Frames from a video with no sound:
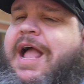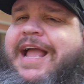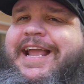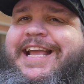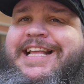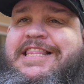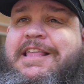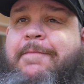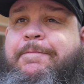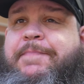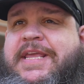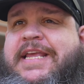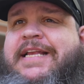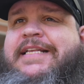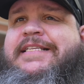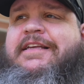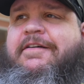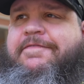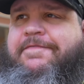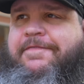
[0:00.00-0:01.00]
I get the
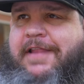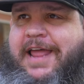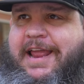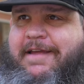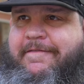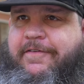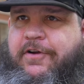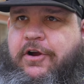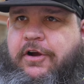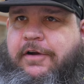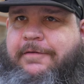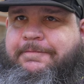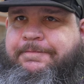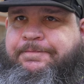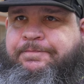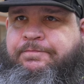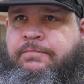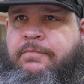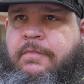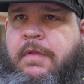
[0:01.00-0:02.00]
pizza flavor.
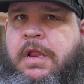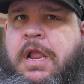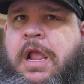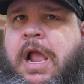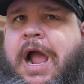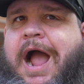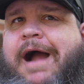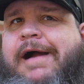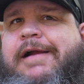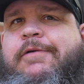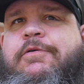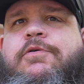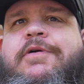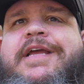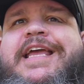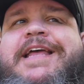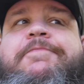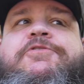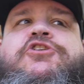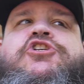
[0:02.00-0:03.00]
I won't
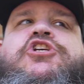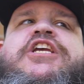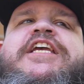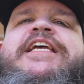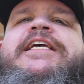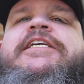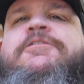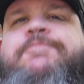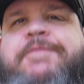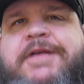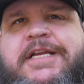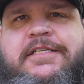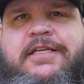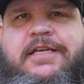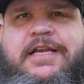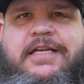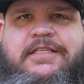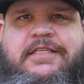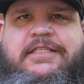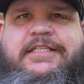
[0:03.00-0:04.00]
get cheese pizza
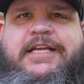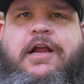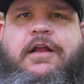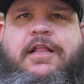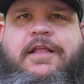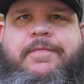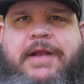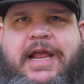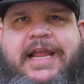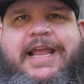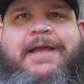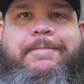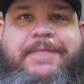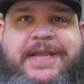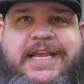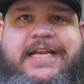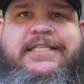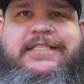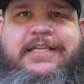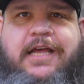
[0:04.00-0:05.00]
necessarily, but I get
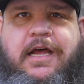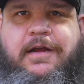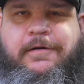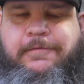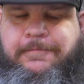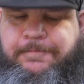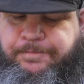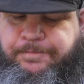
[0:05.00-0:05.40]
pizza.